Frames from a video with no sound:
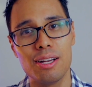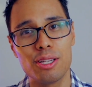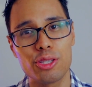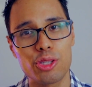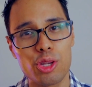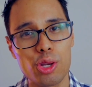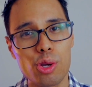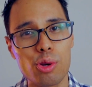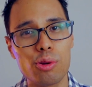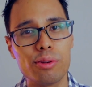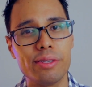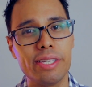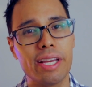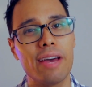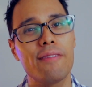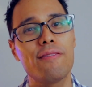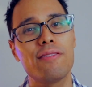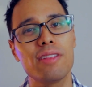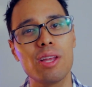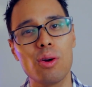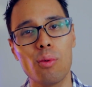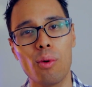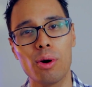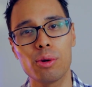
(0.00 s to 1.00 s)
So you
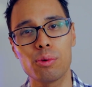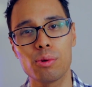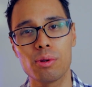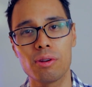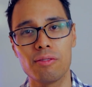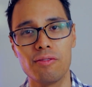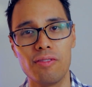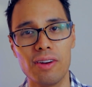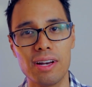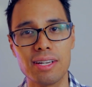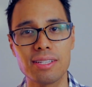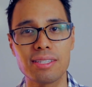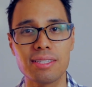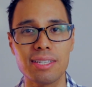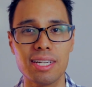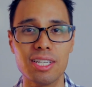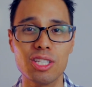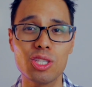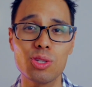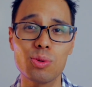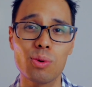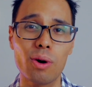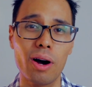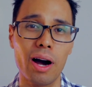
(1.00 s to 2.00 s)
definitely want to invest
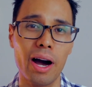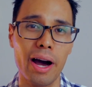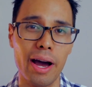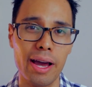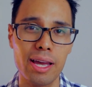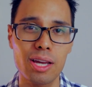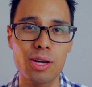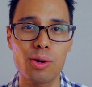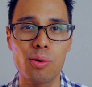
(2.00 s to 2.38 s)
into a high